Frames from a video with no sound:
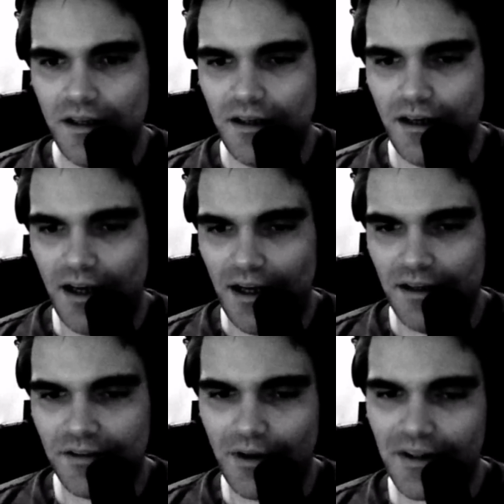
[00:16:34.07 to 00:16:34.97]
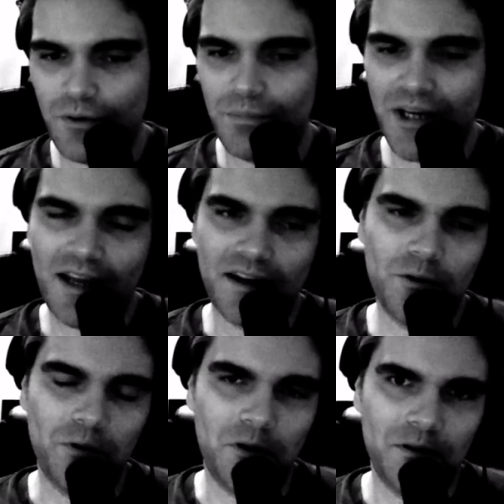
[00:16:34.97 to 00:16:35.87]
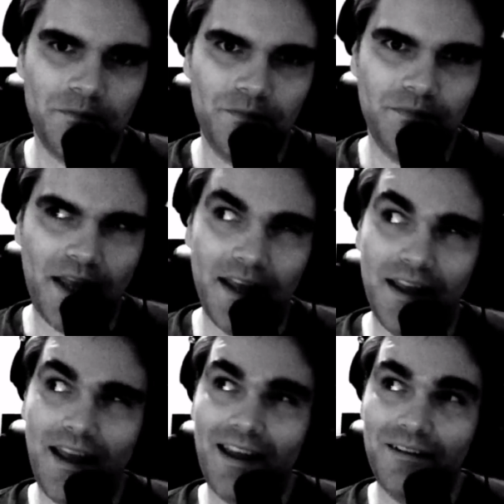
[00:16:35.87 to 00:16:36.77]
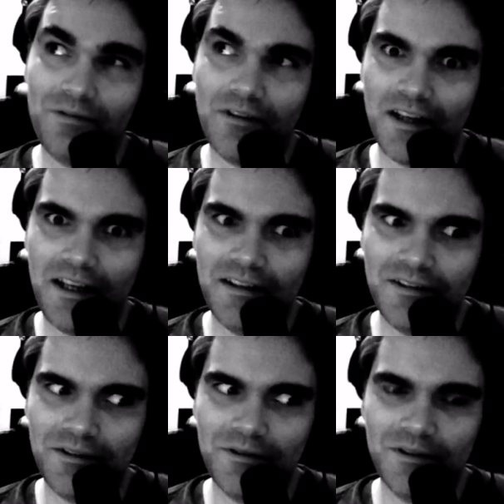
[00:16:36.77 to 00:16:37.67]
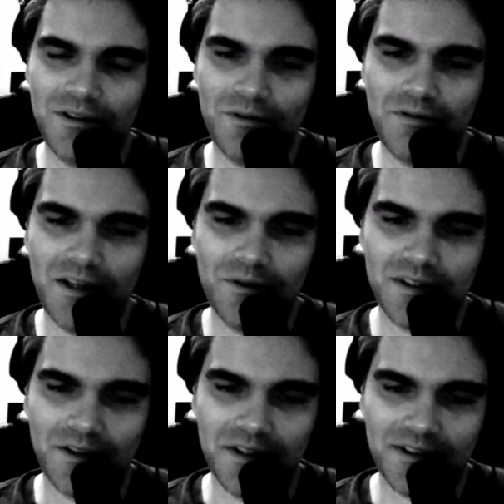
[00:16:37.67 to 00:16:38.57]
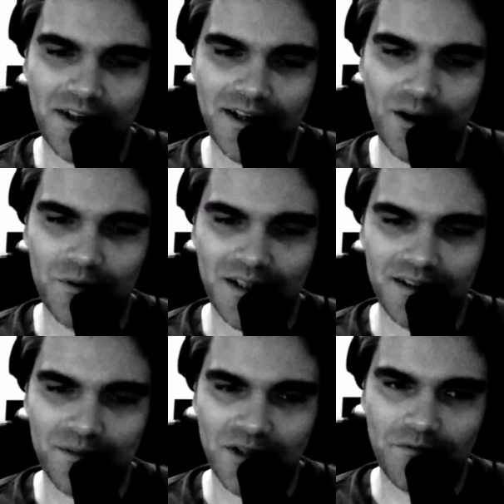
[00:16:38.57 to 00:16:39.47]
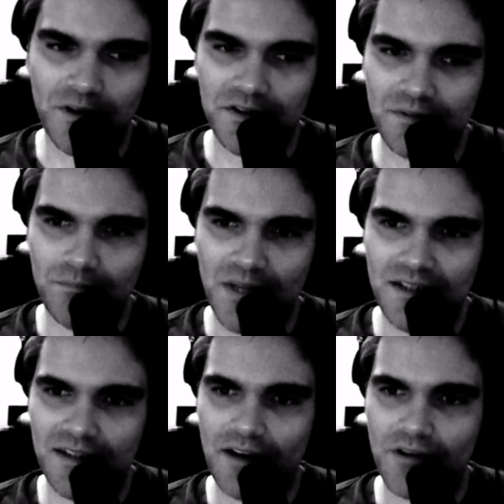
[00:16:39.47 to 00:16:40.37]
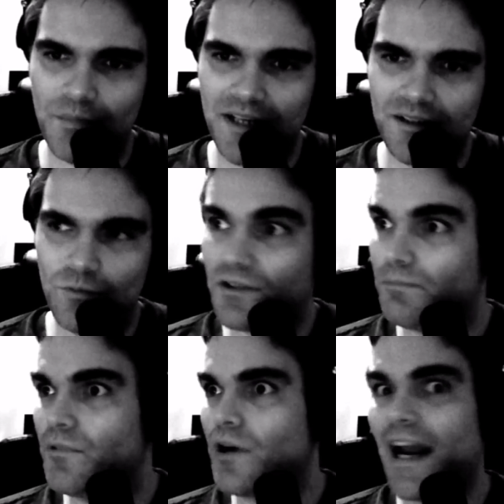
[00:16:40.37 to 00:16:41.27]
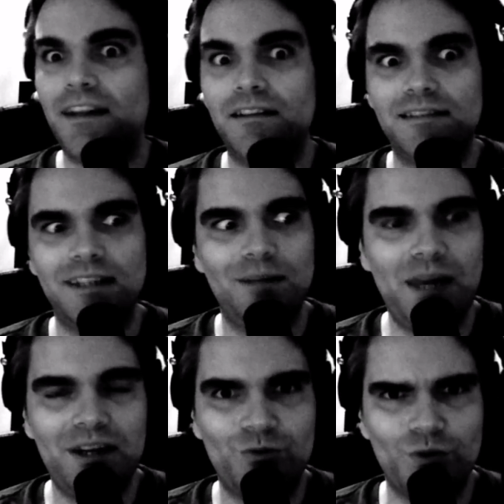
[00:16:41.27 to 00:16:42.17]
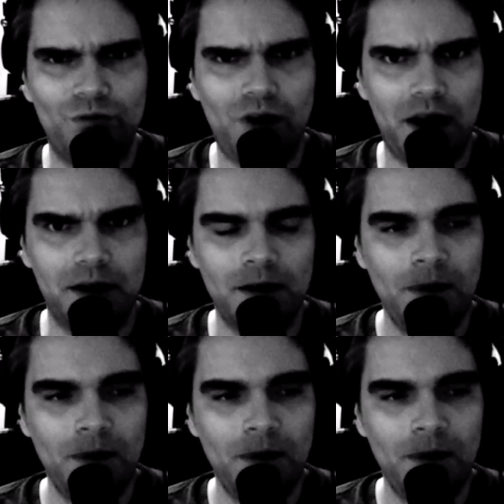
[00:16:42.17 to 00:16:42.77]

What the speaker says: So I think it would be kind of cool and funny to do a video series starting out with like some of the first minis I ever painted, which miraculously have made it through the fire.